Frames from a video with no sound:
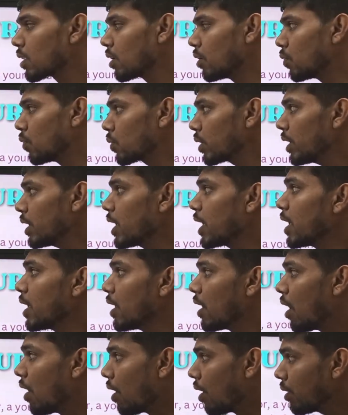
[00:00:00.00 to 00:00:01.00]
Okay.
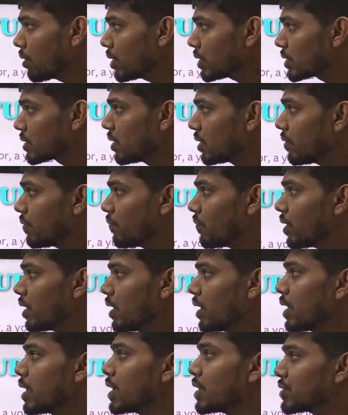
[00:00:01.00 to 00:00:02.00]
On the same
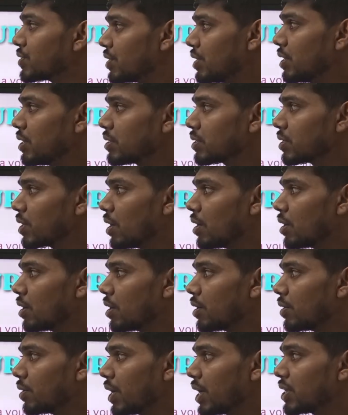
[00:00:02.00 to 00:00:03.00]
way, she is
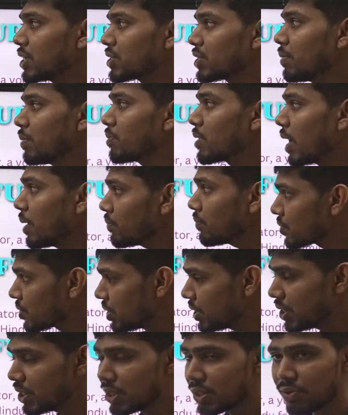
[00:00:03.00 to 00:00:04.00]
at the same time she
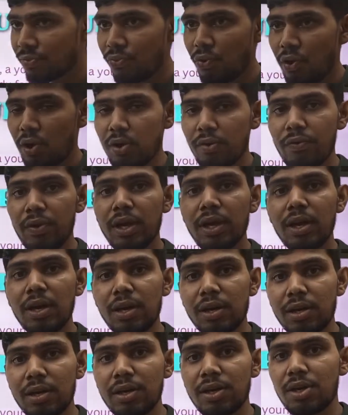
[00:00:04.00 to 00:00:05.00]
is following her
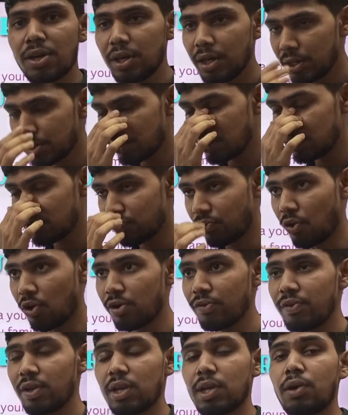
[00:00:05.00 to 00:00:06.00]
country. She is
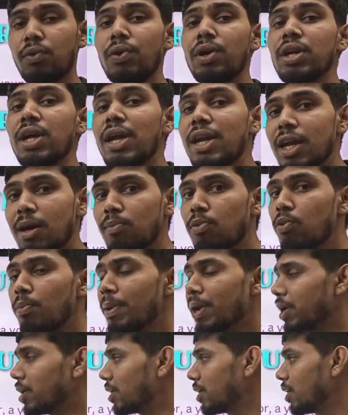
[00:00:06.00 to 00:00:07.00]
following Quit India
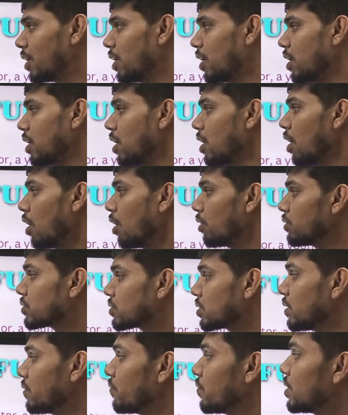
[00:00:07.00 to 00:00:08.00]
movement. On the
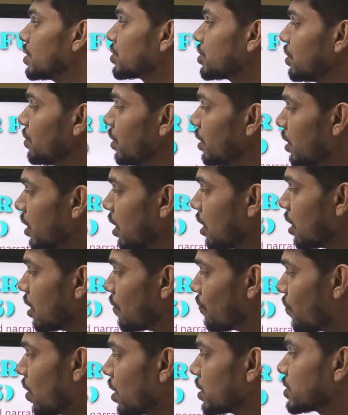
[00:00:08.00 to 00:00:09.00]
same way, she
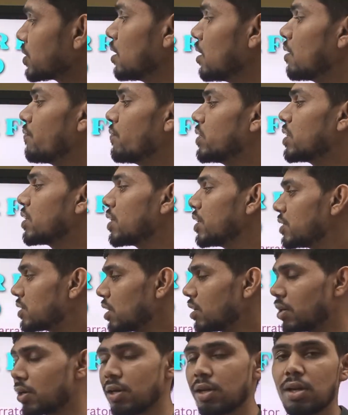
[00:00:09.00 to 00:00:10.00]
falls in love with the
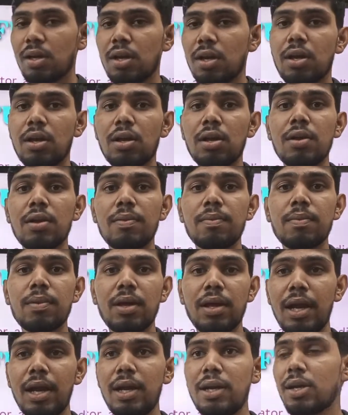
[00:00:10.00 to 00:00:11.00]
Richard,
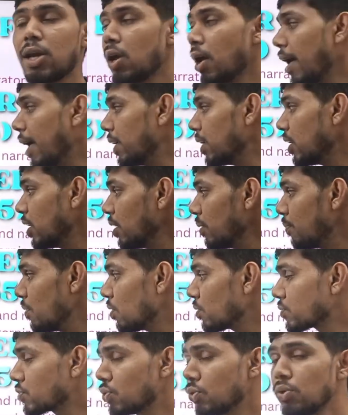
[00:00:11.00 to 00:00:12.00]
right? And he
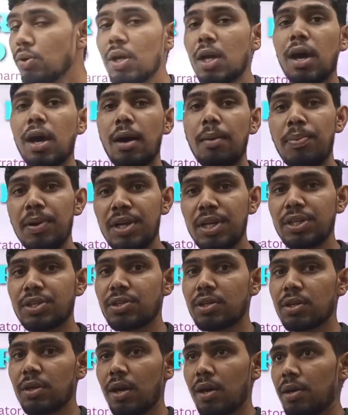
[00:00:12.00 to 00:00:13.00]
belongs to British.